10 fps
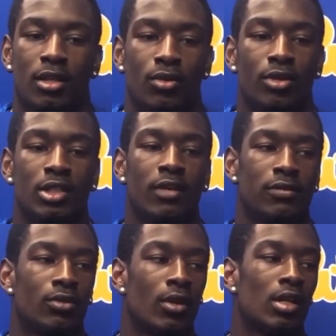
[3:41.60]
we're
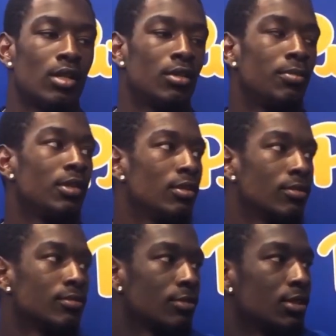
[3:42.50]
definitely ready to beat
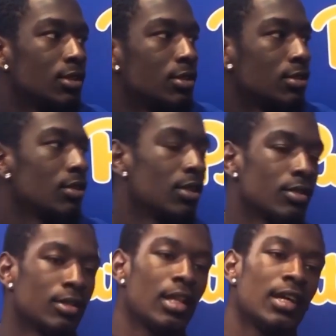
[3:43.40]
them this year.
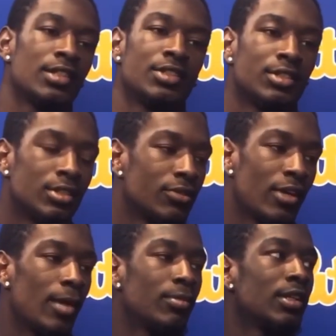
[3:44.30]
Like, last year shouldn't have
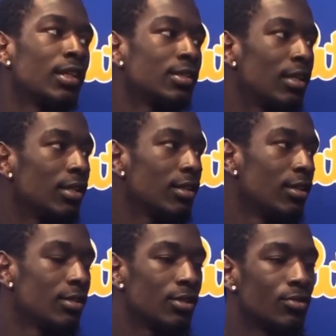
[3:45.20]
happened like that.
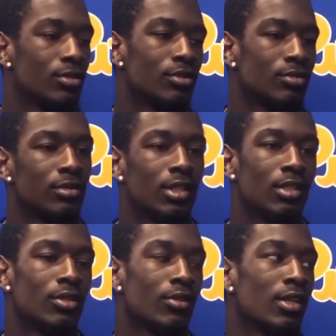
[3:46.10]
So we're going to get
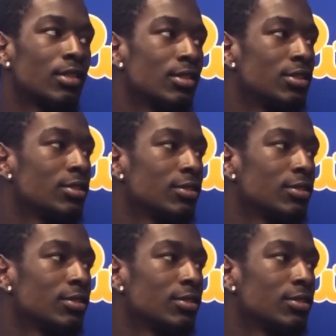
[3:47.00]
it correct this year.